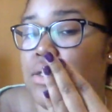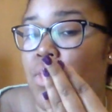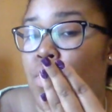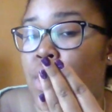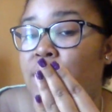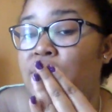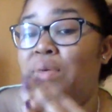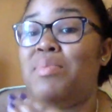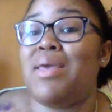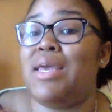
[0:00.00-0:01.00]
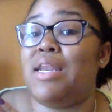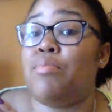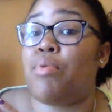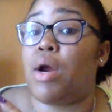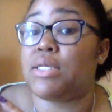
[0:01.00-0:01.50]
on the
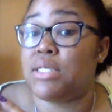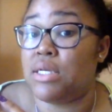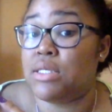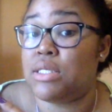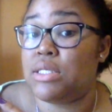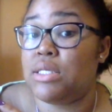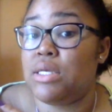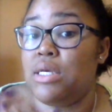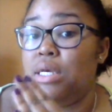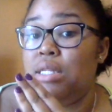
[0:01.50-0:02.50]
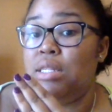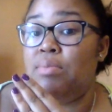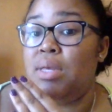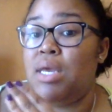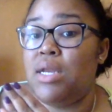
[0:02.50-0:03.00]
beginning process the
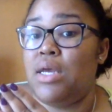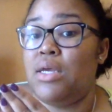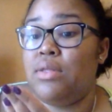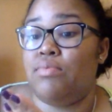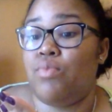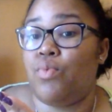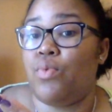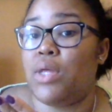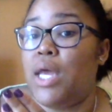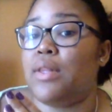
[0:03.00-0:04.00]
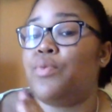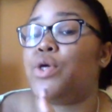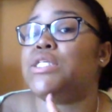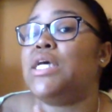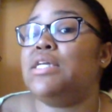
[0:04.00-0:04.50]
beginning. Okay, we're
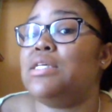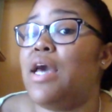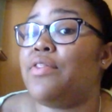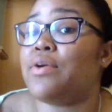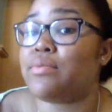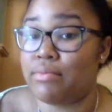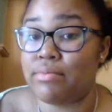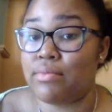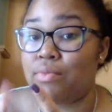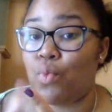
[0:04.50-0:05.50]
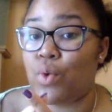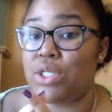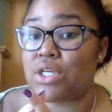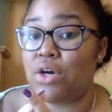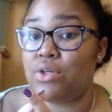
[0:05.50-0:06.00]
going to say it together.
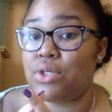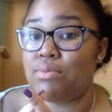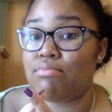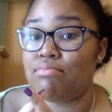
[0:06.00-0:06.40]
Research,